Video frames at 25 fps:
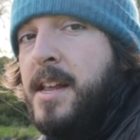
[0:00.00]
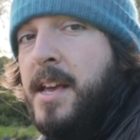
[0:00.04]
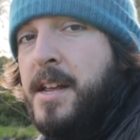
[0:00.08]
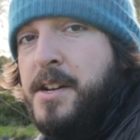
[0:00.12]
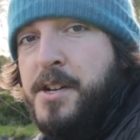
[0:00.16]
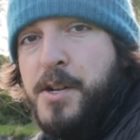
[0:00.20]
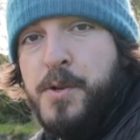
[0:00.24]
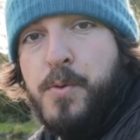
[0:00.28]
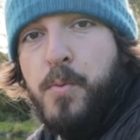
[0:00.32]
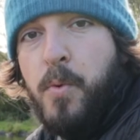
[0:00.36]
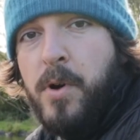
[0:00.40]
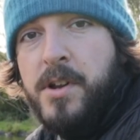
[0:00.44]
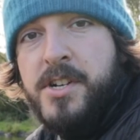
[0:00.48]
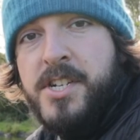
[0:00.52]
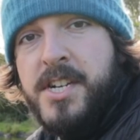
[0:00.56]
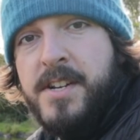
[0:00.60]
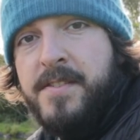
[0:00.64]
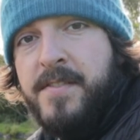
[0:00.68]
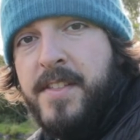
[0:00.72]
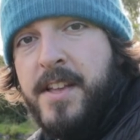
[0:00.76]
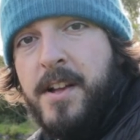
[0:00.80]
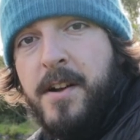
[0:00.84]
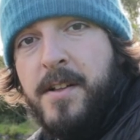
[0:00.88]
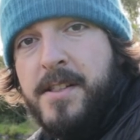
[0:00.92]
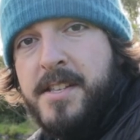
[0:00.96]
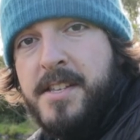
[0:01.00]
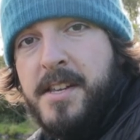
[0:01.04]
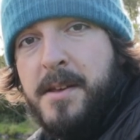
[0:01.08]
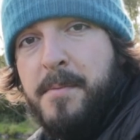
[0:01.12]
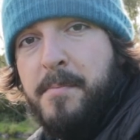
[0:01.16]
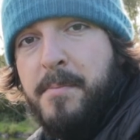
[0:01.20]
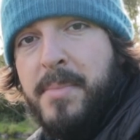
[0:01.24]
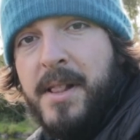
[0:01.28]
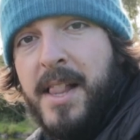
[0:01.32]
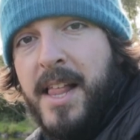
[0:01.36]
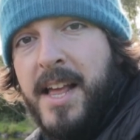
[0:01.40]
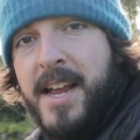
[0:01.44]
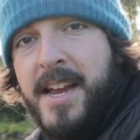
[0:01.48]
and just watching the otter
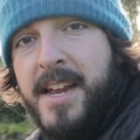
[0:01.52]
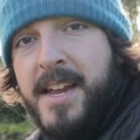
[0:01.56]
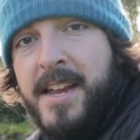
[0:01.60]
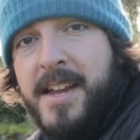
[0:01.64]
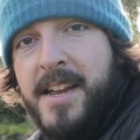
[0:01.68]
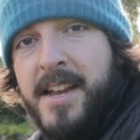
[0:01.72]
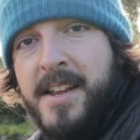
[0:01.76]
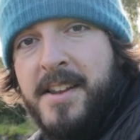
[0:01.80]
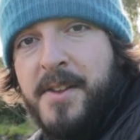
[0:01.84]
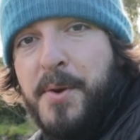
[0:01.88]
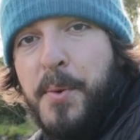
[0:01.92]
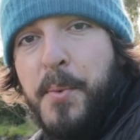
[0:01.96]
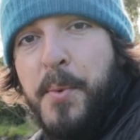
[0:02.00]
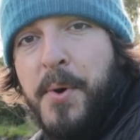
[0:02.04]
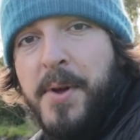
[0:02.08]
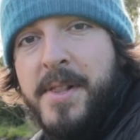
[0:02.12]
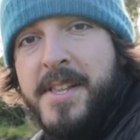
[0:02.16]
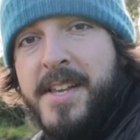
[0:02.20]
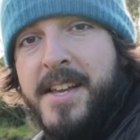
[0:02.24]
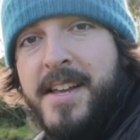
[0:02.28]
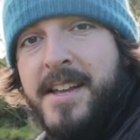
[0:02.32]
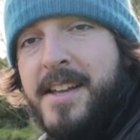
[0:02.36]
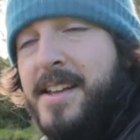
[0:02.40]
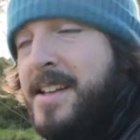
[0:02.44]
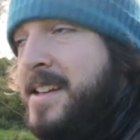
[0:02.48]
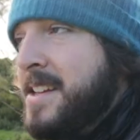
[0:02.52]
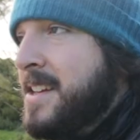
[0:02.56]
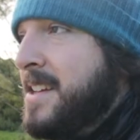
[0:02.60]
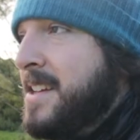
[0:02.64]
play in the water.